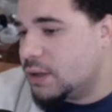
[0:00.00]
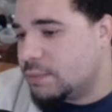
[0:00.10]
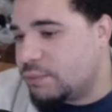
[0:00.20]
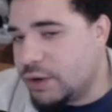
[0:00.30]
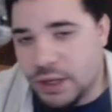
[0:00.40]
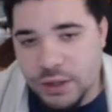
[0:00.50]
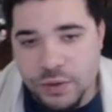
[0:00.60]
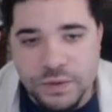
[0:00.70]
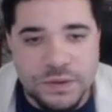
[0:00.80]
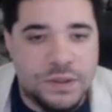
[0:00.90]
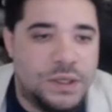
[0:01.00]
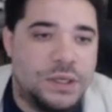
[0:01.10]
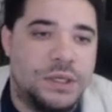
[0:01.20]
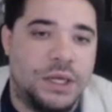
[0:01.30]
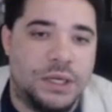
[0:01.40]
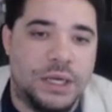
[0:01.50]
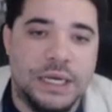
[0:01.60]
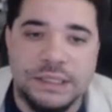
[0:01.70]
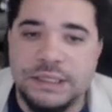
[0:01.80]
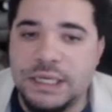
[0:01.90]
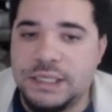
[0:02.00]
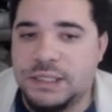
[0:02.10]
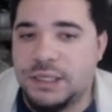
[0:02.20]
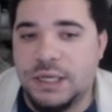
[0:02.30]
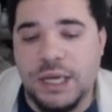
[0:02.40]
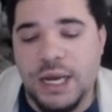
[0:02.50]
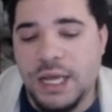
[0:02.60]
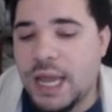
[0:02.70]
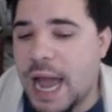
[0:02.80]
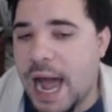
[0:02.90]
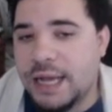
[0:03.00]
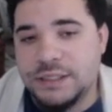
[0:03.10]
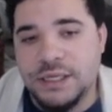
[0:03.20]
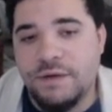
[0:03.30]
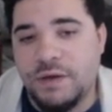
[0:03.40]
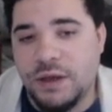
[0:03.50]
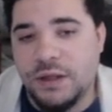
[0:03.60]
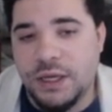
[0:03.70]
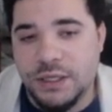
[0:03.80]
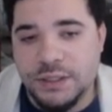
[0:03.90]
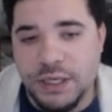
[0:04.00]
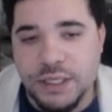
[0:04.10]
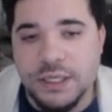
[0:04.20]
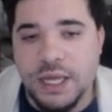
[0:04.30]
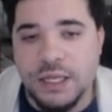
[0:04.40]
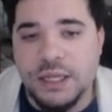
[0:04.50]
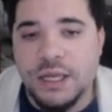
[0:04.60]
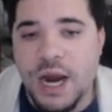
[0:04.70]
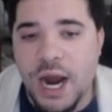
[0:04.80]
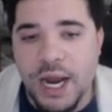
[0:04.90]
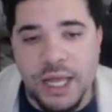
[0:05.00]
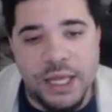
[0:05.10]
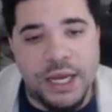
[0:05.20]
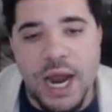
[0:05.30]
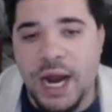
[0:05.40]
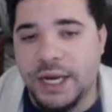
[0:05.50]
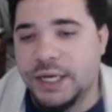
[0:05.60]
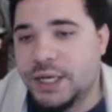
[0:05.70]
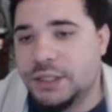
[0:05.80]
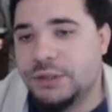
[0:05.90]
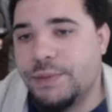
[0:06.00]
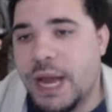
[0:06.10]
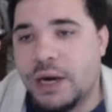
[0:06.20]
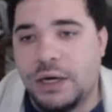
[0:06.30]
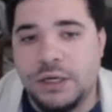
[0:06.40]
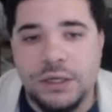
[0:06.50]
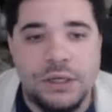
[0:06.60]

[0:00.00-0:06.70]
like pretty close it's decent and he has enough healing in his kit that it kind of doesn't matter